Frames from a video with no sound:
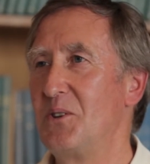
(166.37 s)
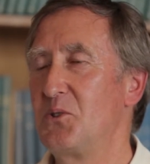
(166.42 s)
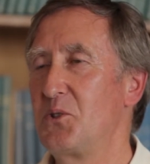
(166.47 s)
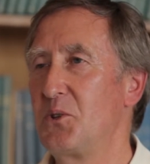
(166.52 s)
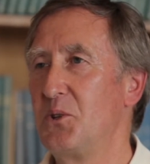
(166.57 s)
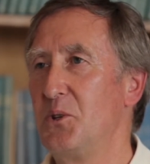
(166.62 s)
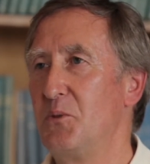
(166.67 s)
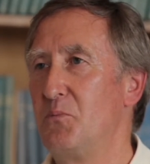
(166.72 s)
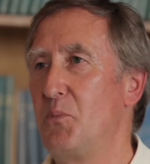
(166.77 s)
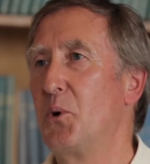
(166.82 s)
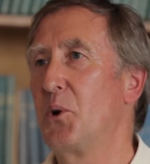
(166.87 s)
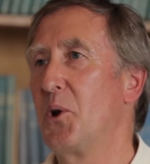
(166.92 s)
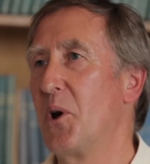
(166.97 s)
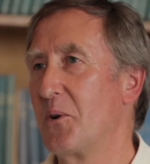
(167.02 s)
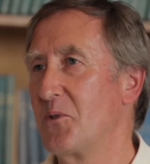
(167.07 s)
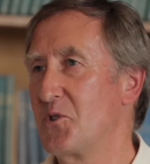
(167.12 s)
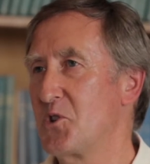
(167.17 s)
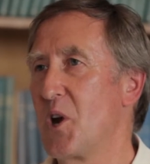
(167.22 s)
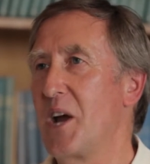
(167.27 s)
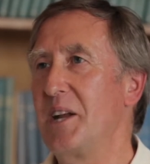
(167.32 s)
to put
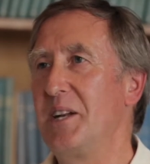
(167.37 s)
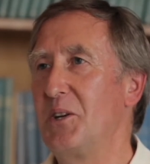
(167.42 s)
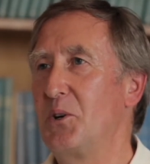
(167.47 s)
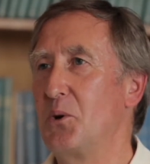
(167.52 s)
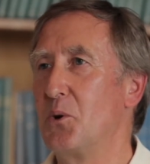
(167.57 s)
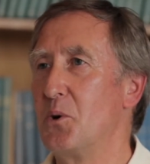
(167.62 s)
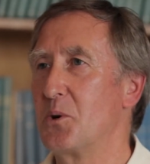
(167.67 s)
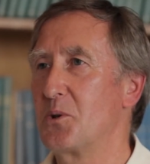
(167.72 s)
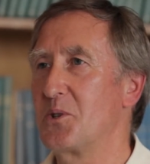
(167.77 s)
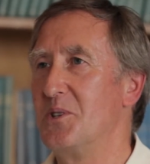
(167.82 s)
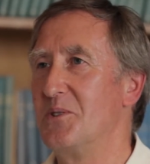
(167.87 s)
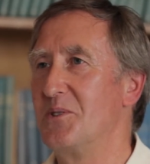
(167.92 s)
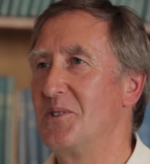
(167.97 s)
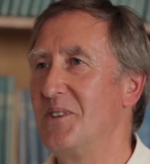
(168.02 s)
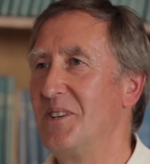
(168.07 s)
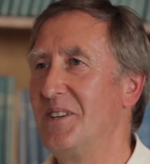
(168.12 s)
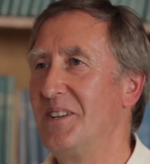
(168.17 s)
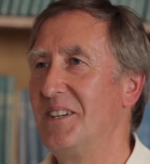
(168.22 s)
on training courses,